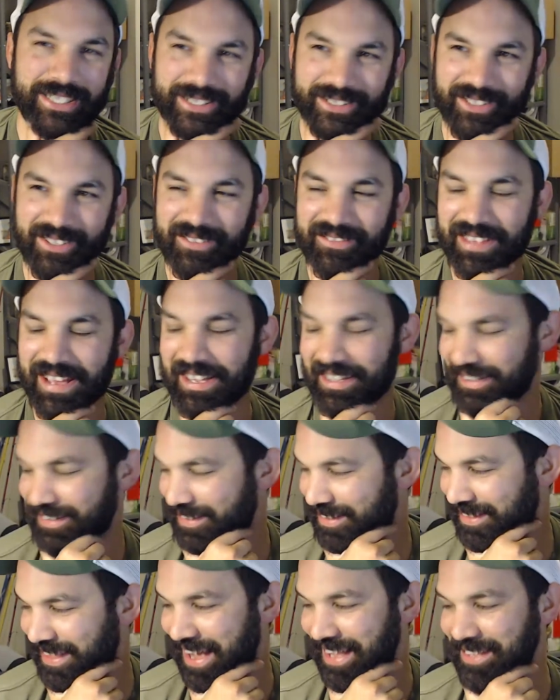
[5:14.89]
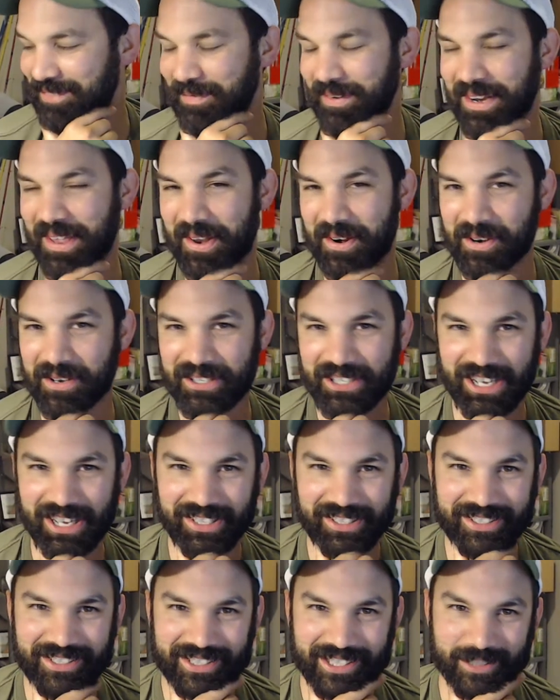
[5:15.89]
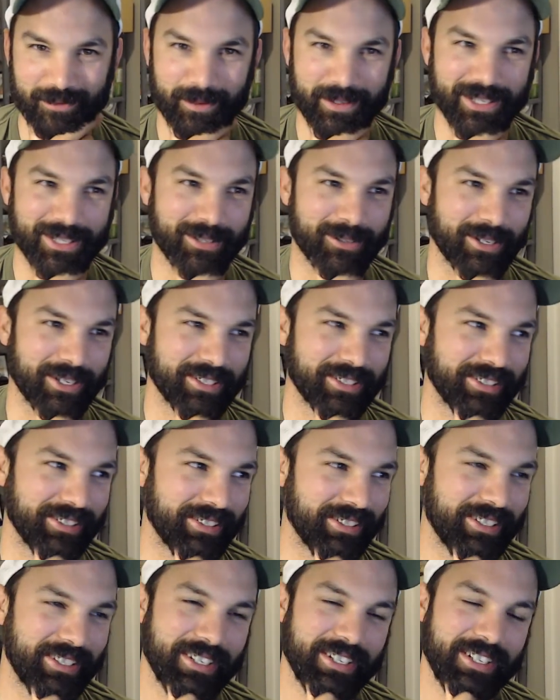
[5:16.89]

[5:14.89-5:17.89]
So that's been another challenge that's been interesting.